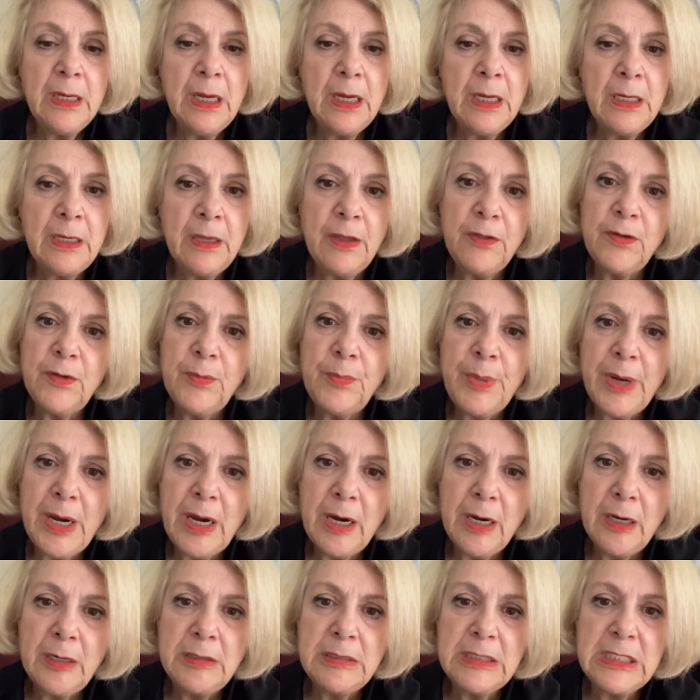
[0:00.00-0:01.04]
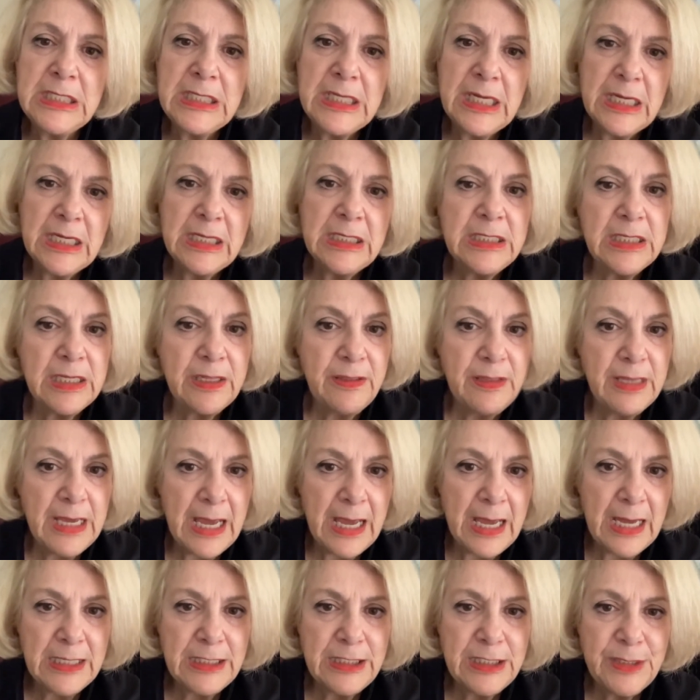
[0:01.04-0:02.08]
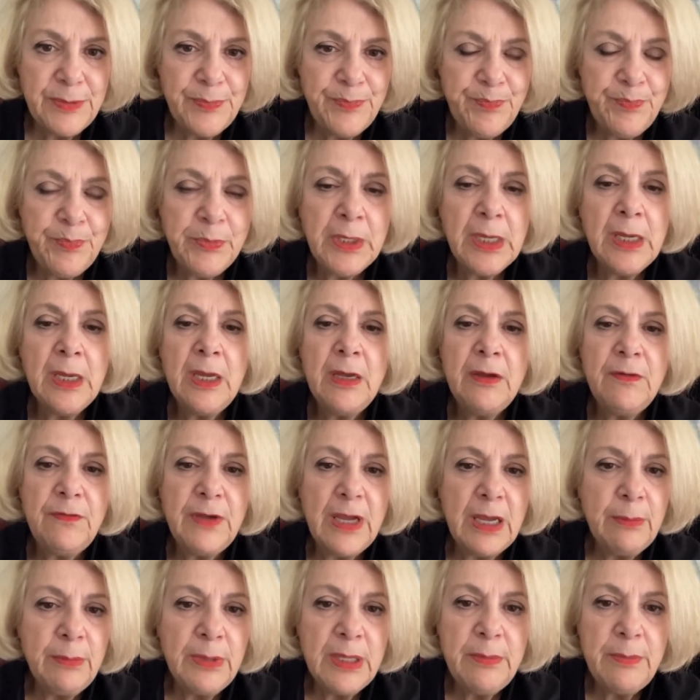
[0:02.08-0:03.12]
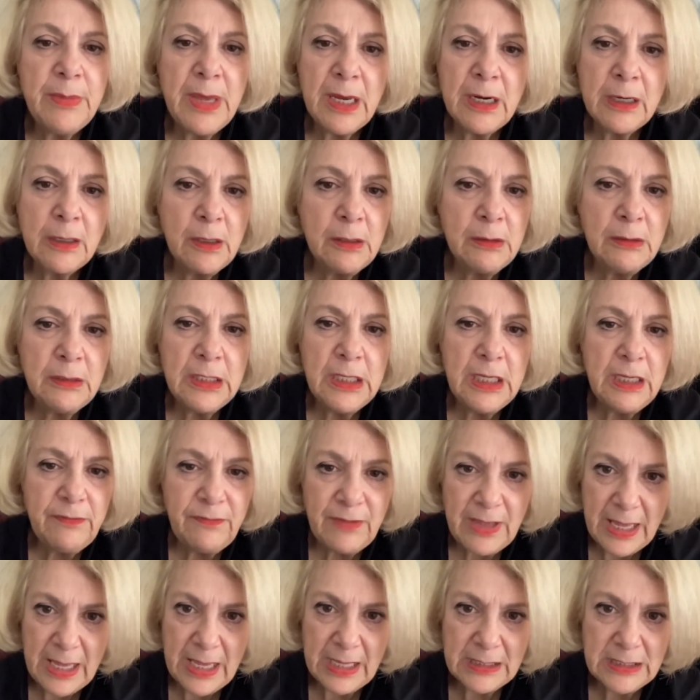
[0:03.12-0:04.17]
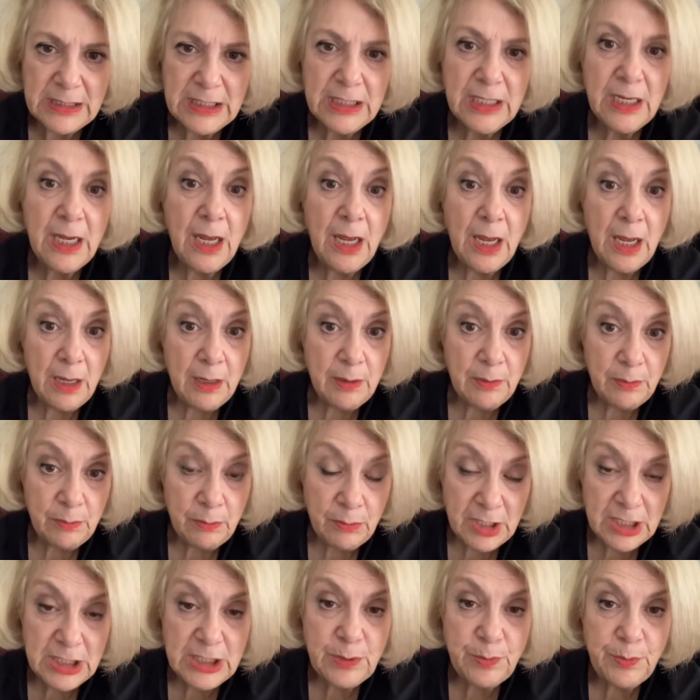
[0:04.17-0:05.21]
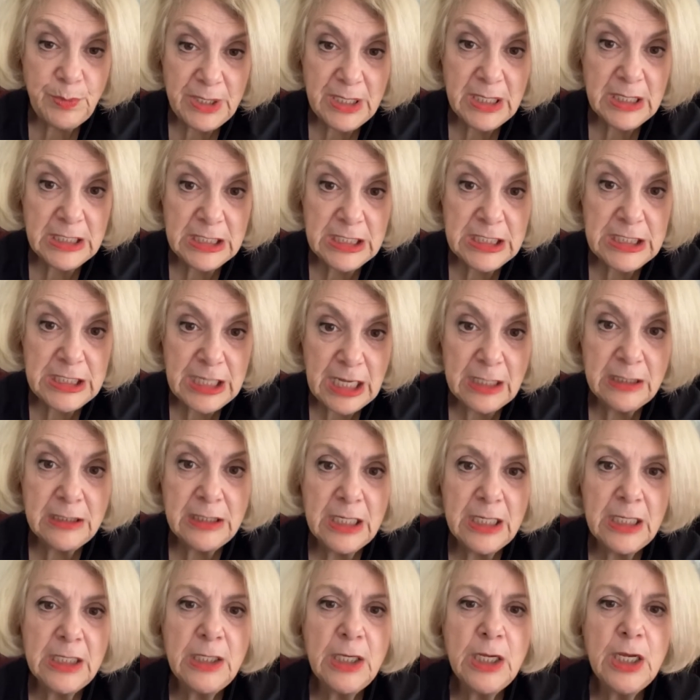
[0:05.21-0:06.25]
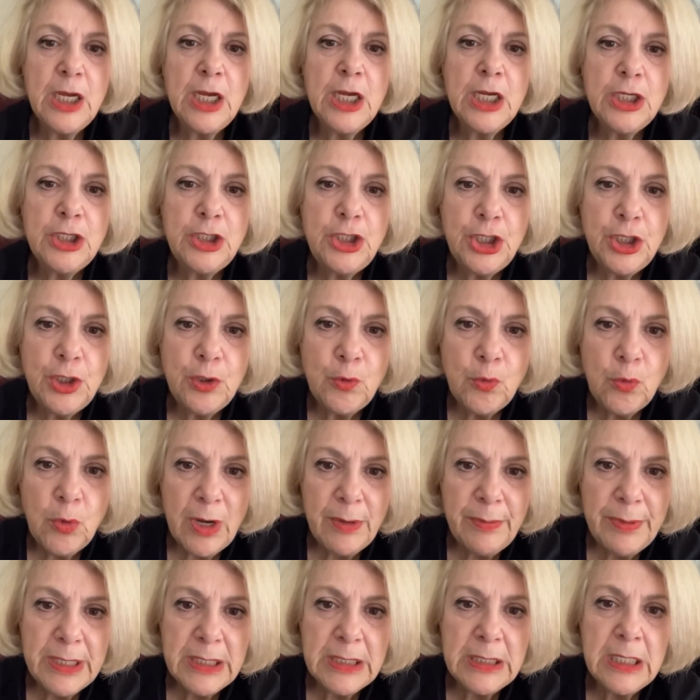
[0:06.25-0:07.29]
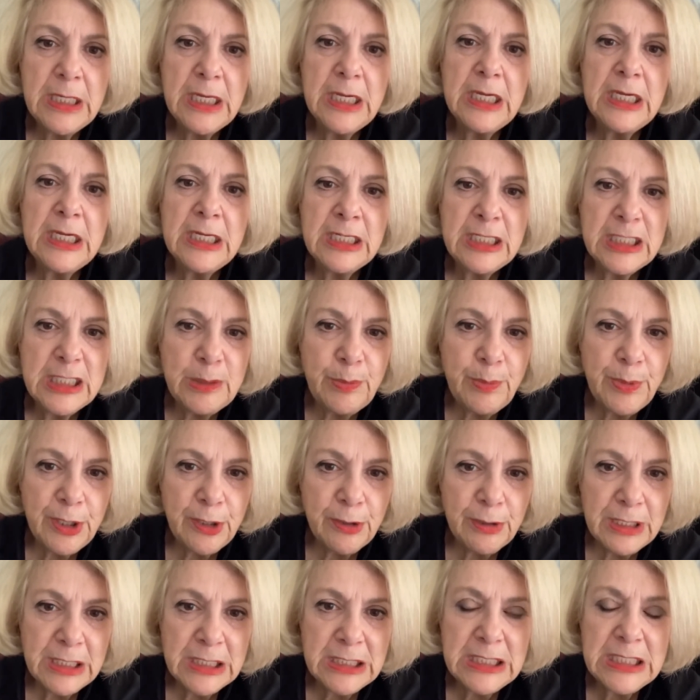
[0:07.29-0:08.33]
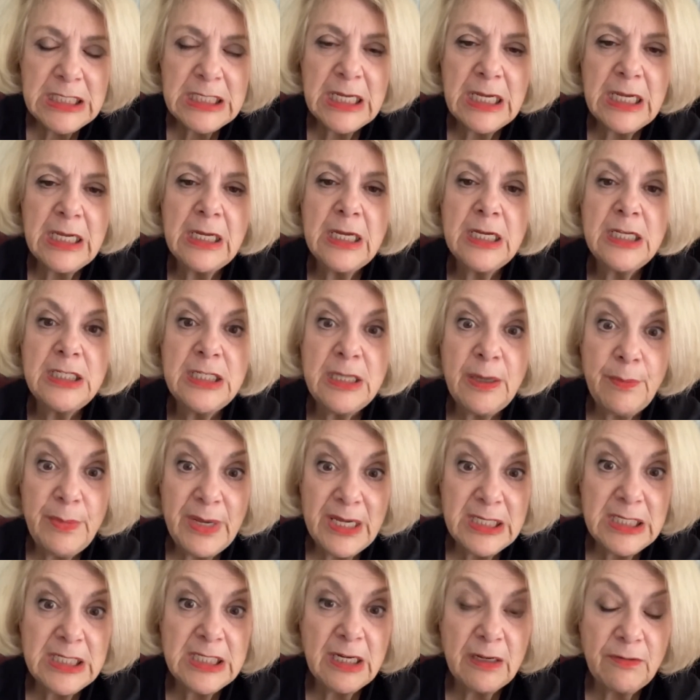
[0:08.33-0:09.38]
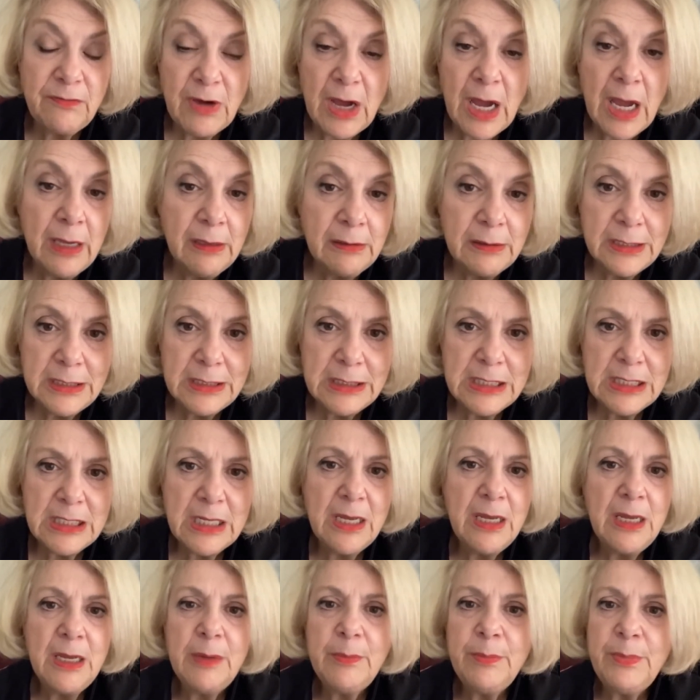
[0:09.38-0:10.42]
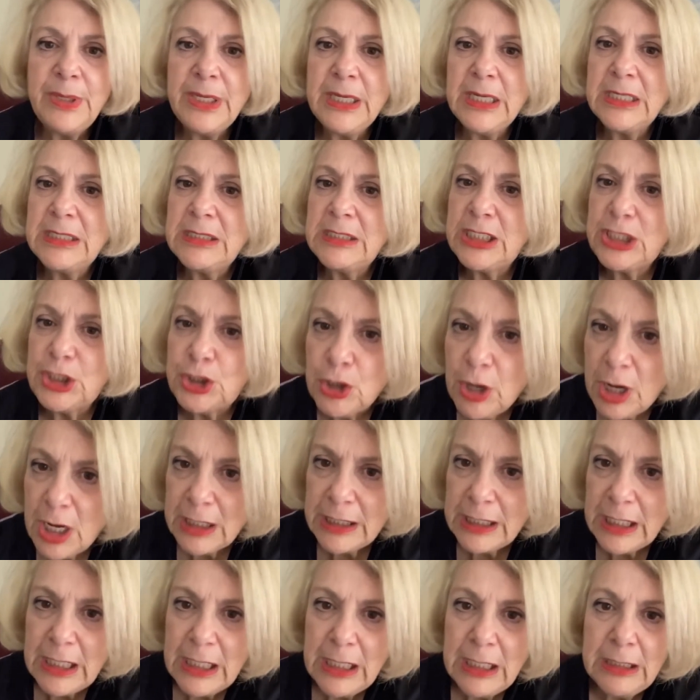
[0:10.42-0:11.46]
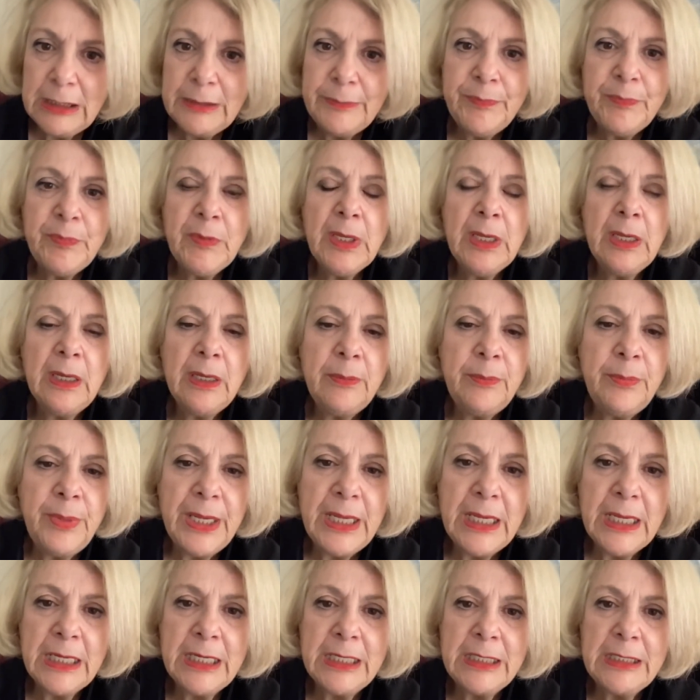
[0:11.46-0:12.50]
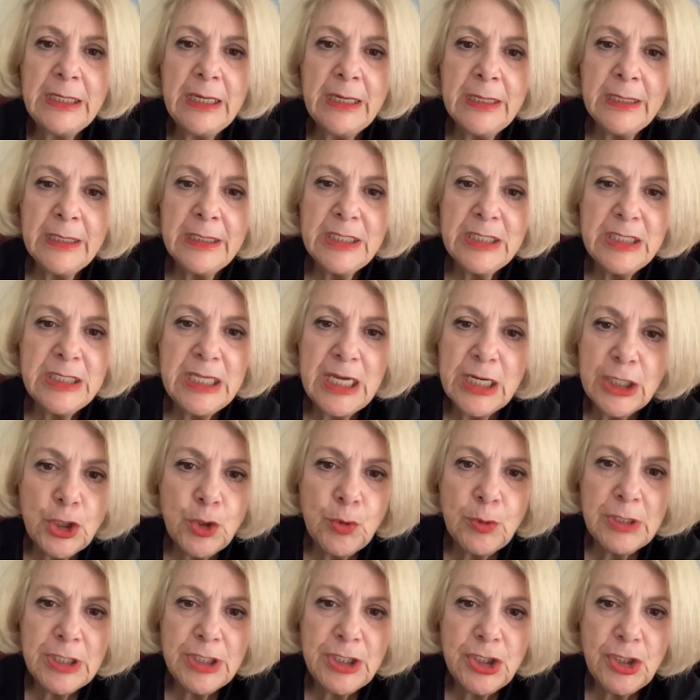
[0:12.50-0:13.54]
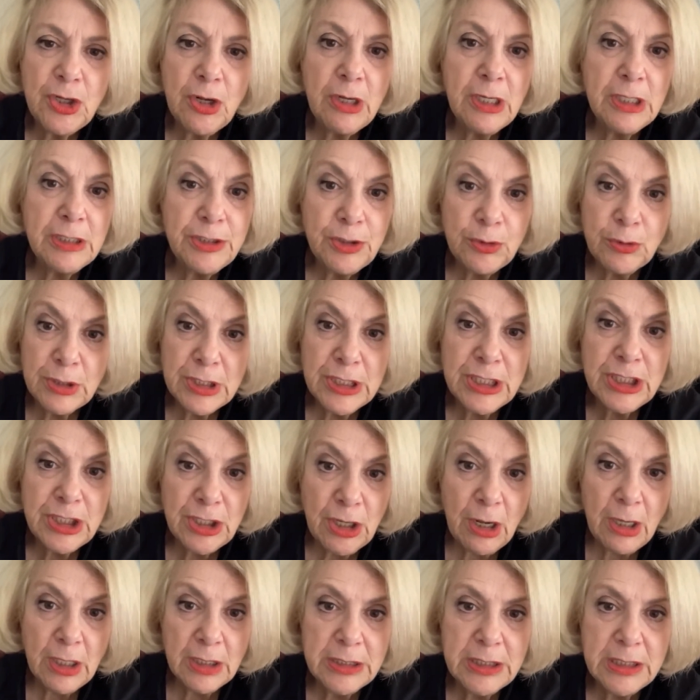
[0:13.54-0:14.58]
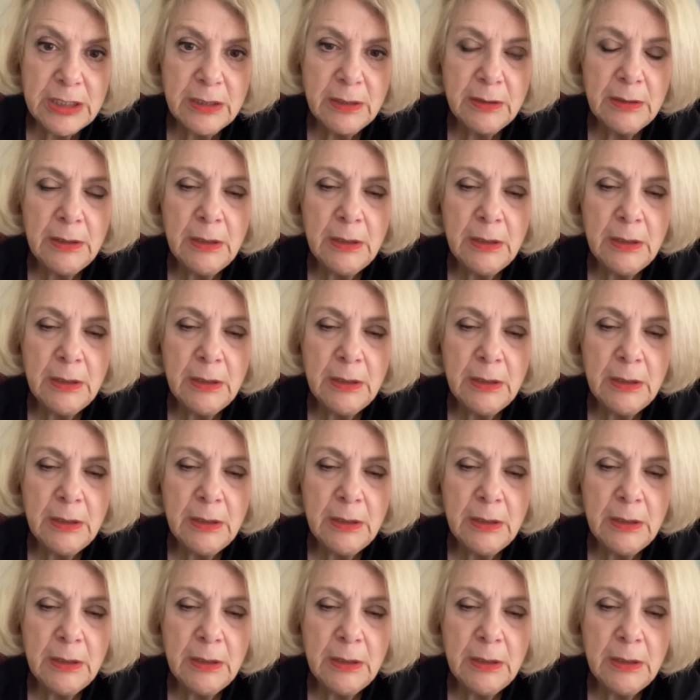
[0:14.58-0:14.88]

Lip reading: Another part says that Family Medical Leave Act must be extended to women experiencing domestic violence, be it stalking, be it sexual assault or assault.